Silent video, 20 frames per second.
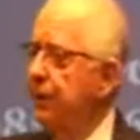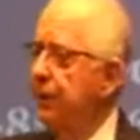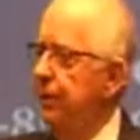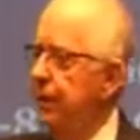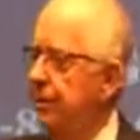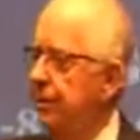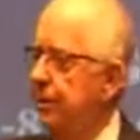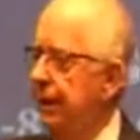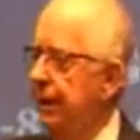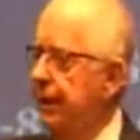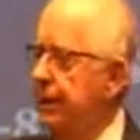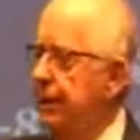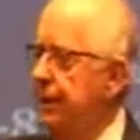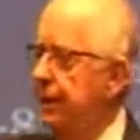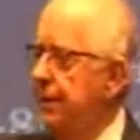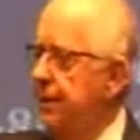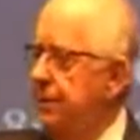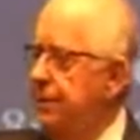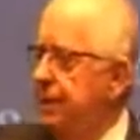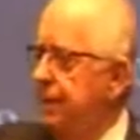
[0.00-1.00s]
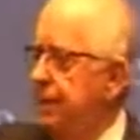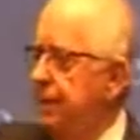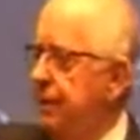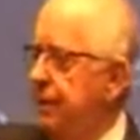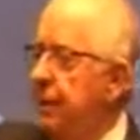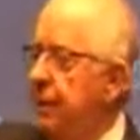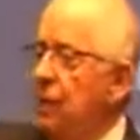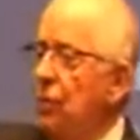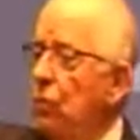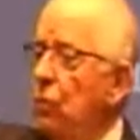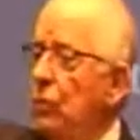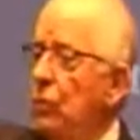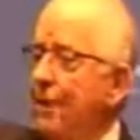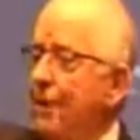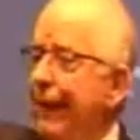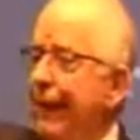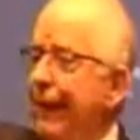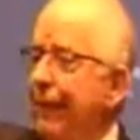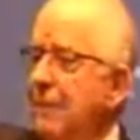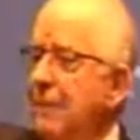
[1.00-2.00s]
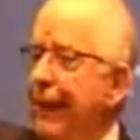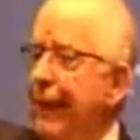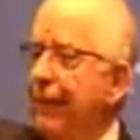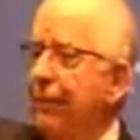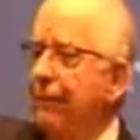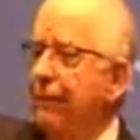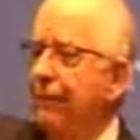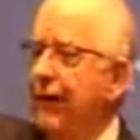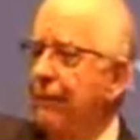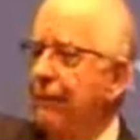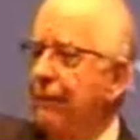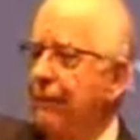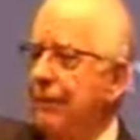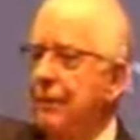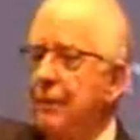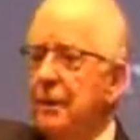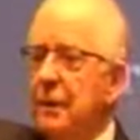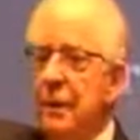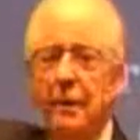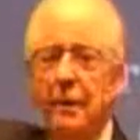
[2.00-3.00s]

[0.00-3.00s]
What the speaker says: you understand that Satan was cast out of heaven